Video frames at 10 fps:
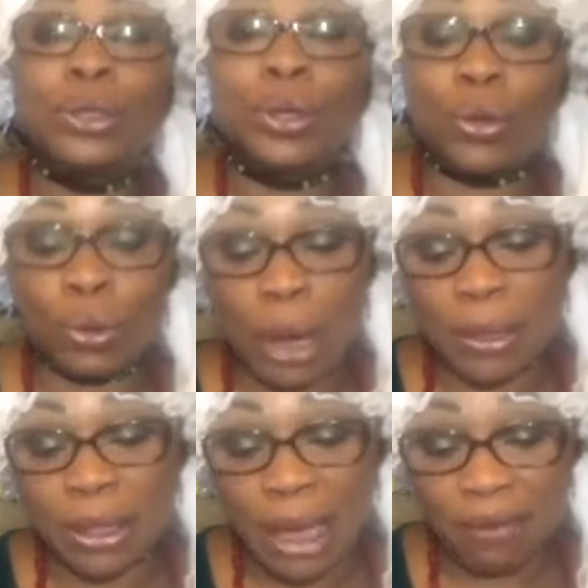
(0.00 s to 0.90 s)
So I
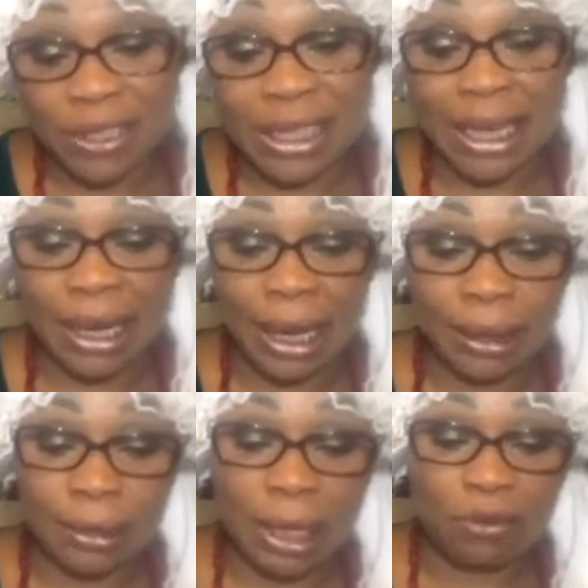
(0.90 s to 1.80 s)
mean, I haven't said
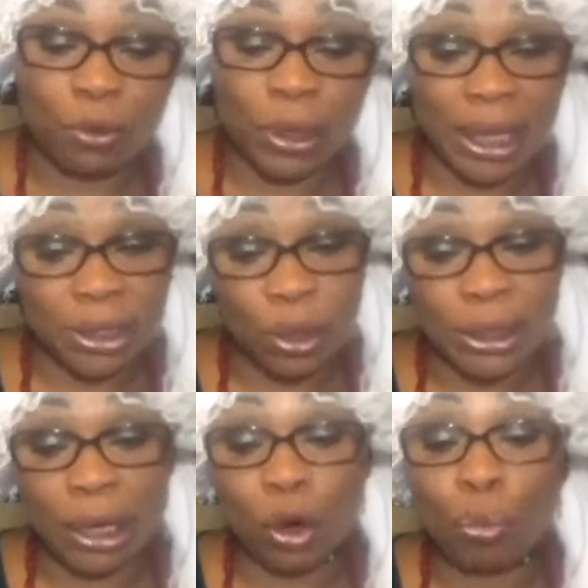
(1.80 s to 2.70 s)
that. Everyone has
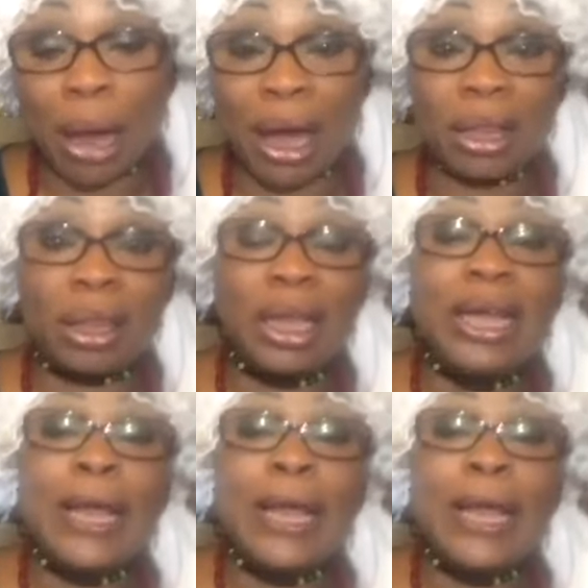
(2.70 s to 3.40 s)
got their own path.